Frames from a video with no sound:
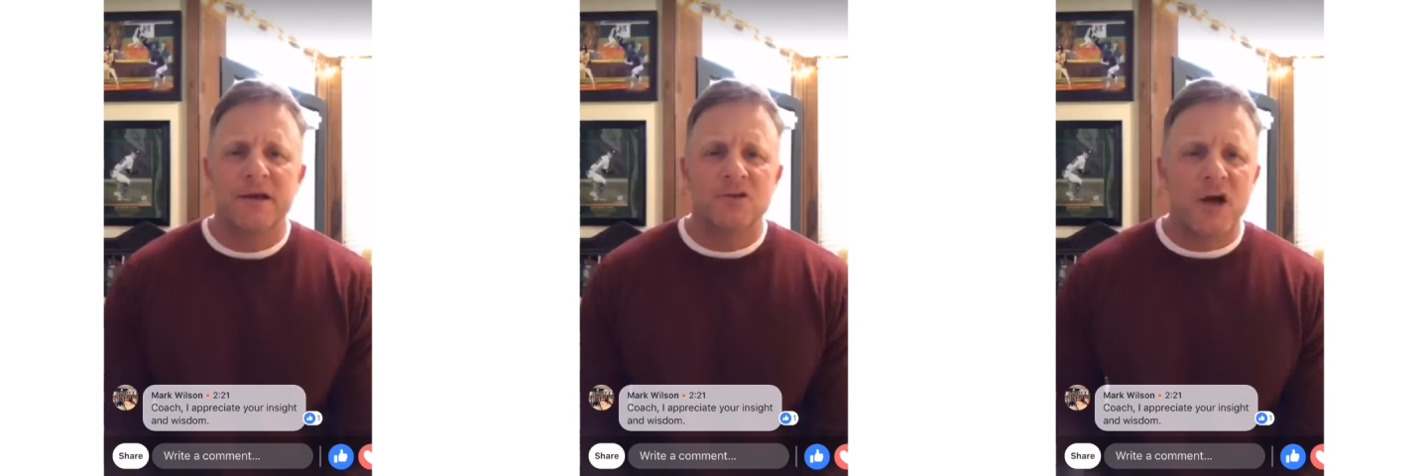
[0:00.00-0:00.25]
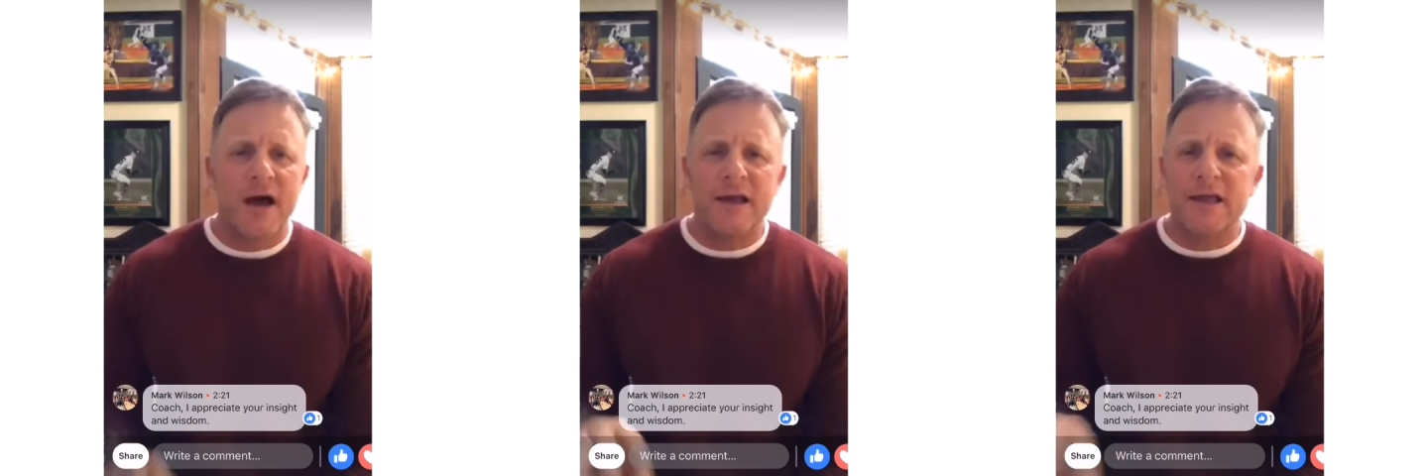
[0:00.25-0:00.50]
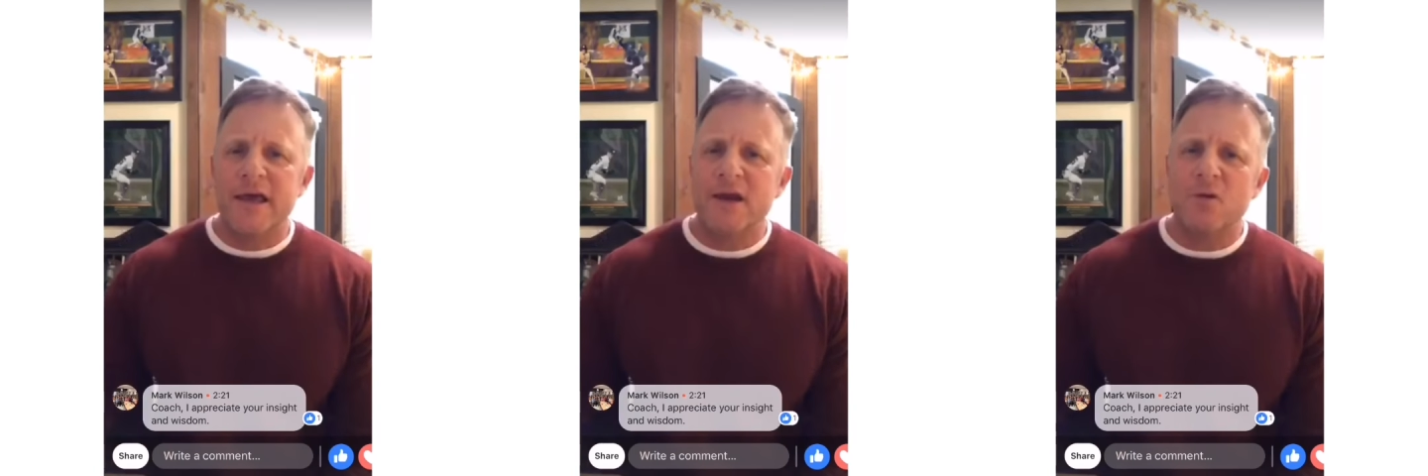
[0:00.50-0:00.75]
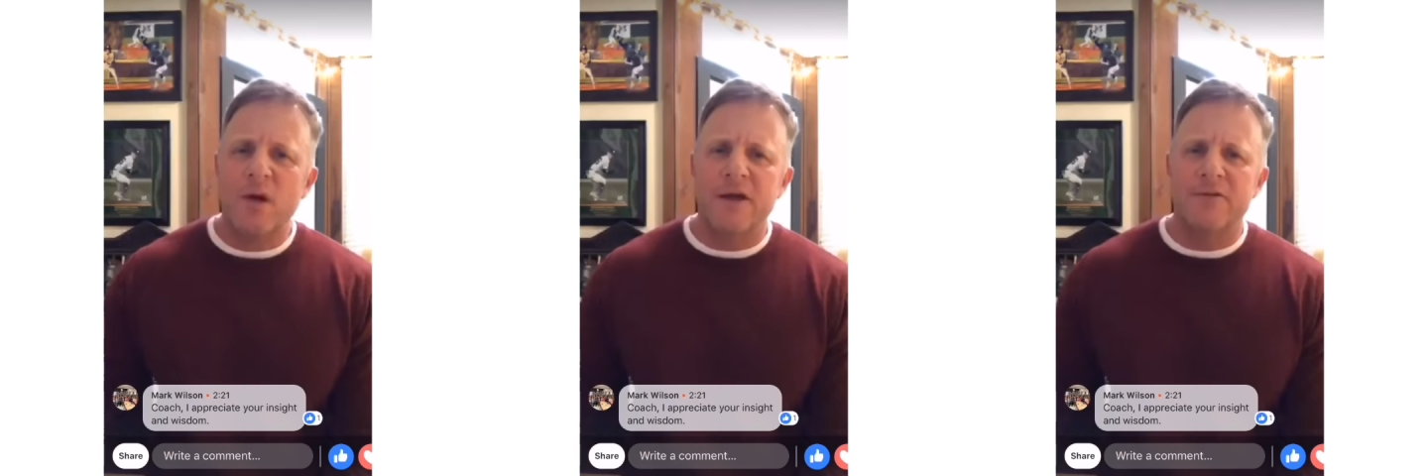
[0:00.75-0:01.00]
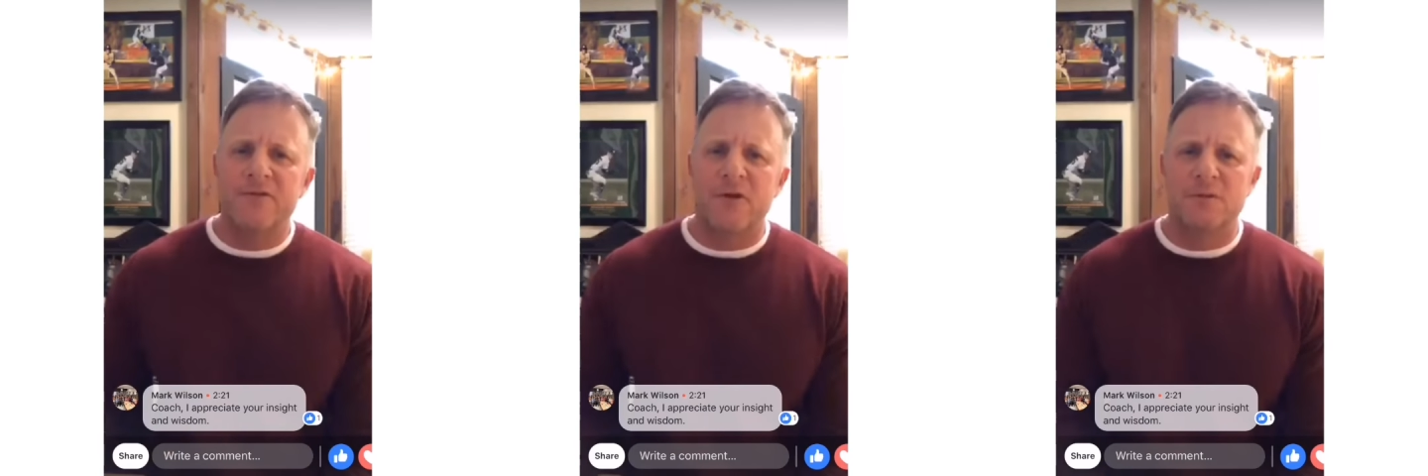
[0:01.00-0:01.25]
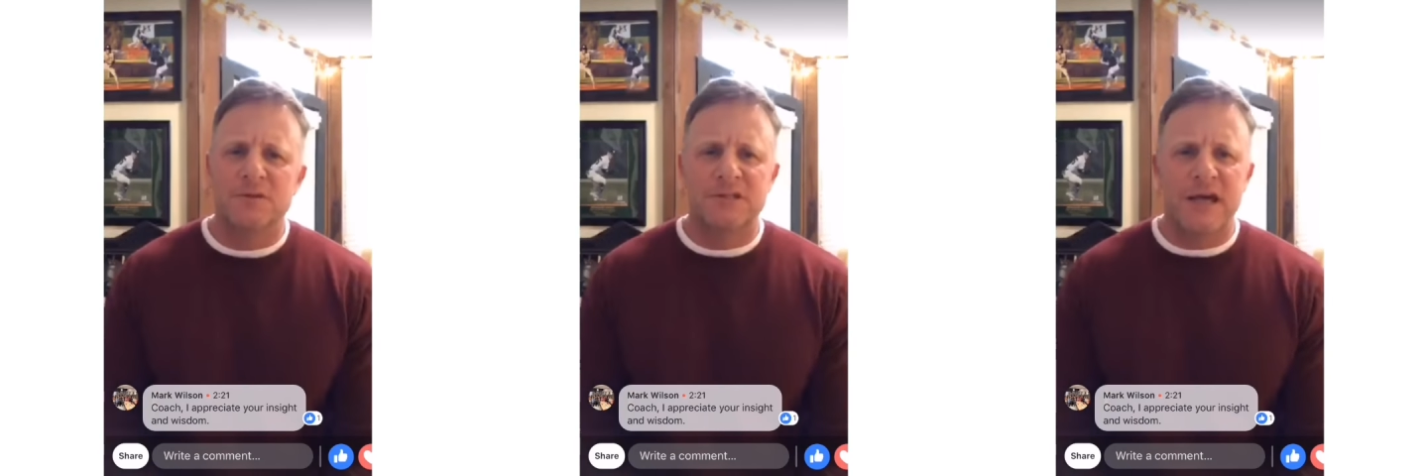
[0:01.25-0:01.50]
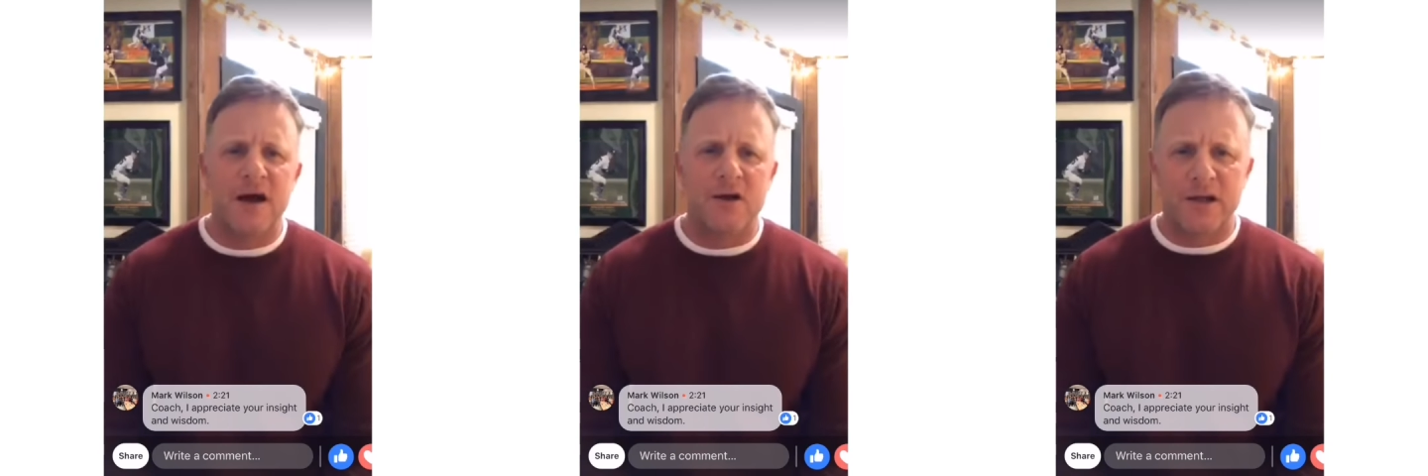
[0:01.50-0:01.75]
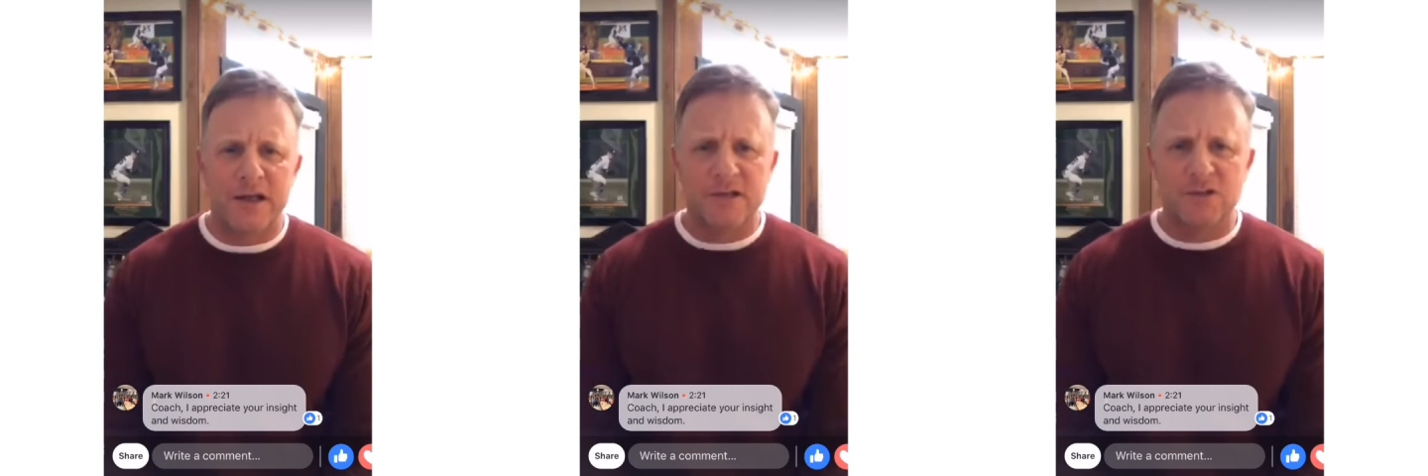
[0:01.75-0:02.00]
try to get away from
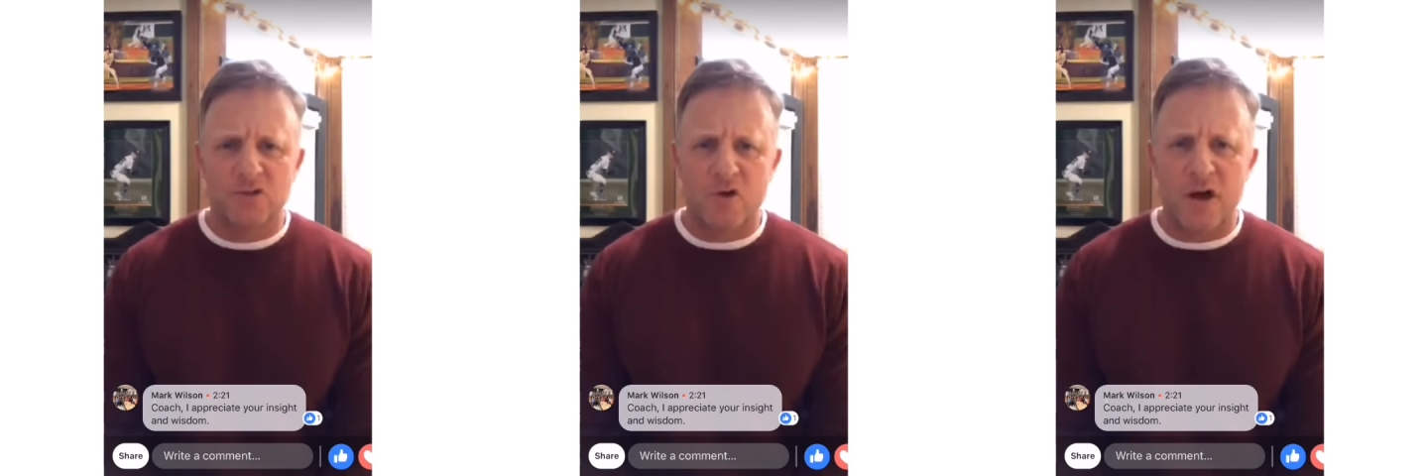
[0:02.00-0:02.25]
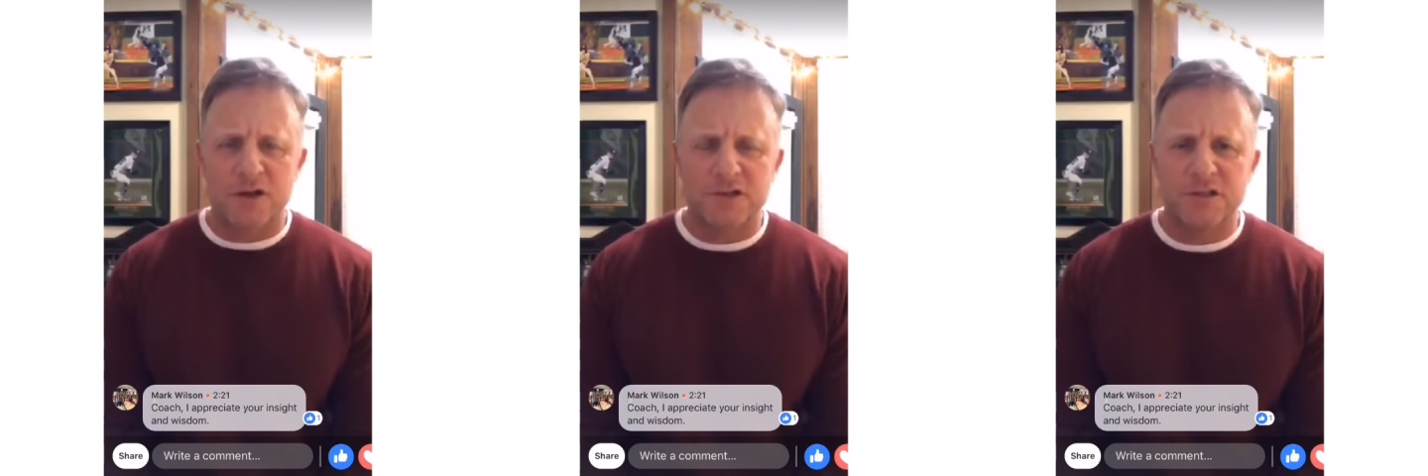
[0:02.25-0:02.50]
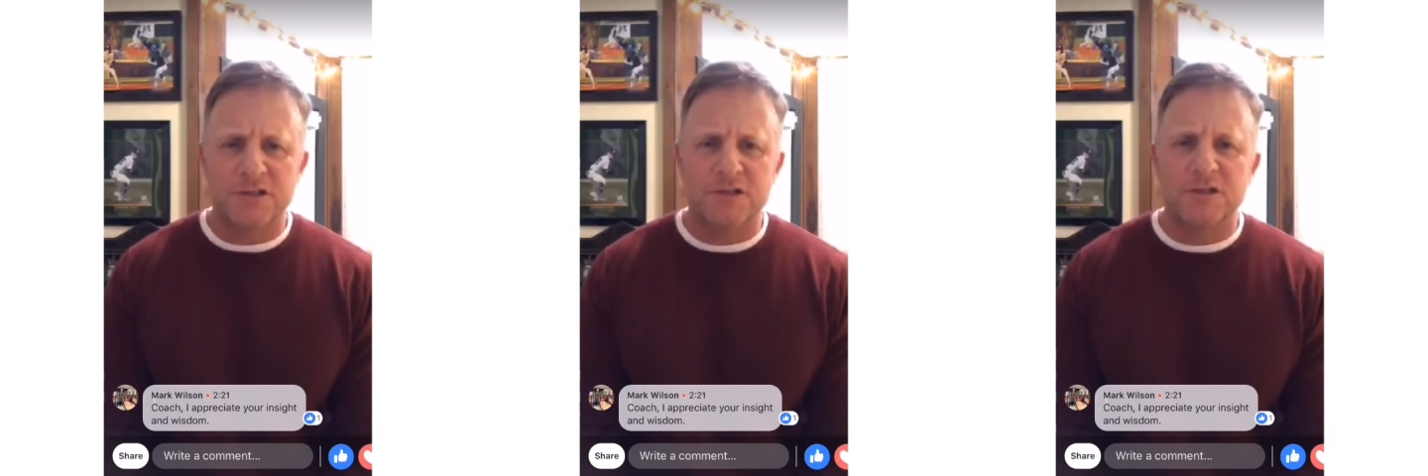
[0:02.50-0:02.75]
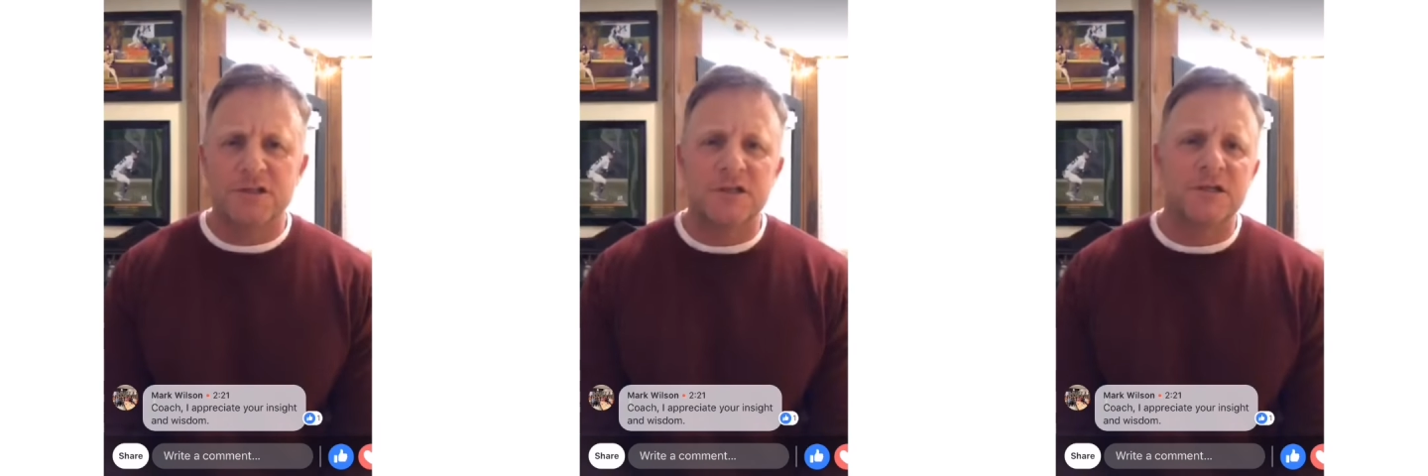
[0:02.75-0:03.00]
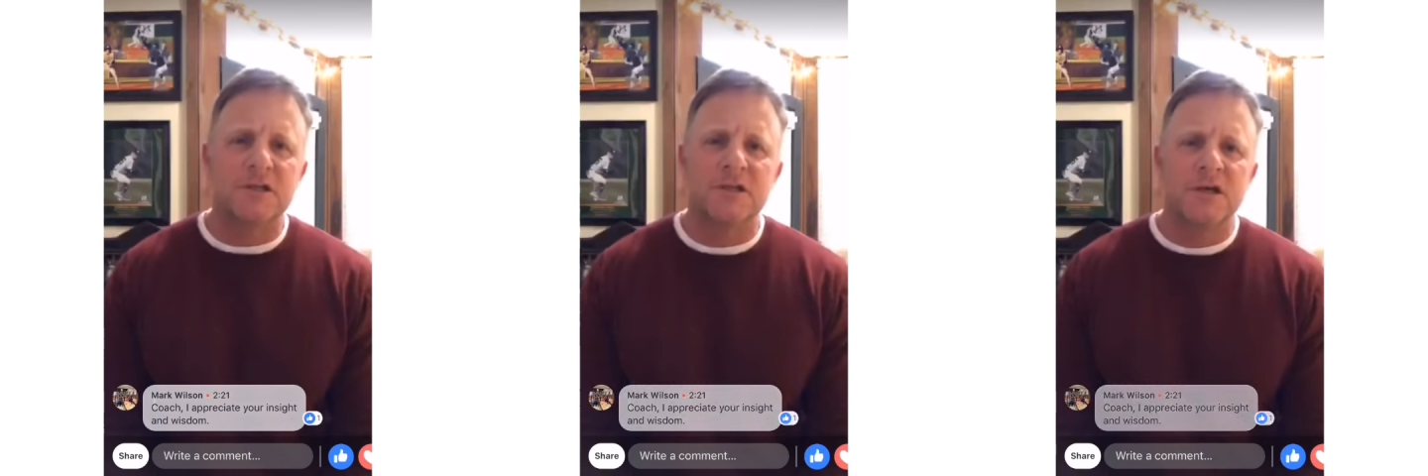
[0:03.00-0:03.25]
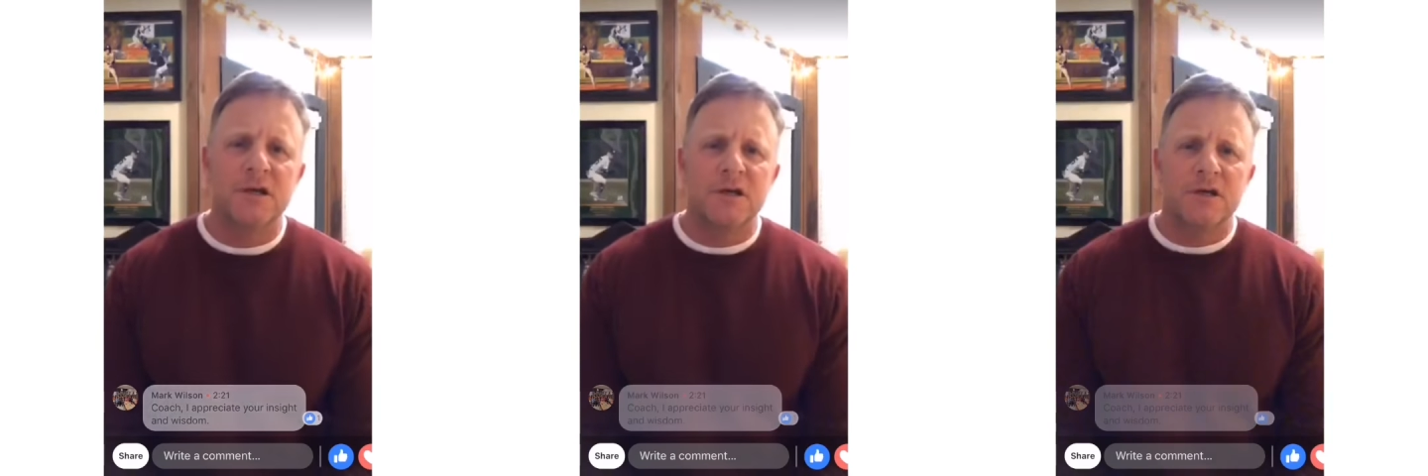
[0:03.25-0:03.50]
shouting instructions and,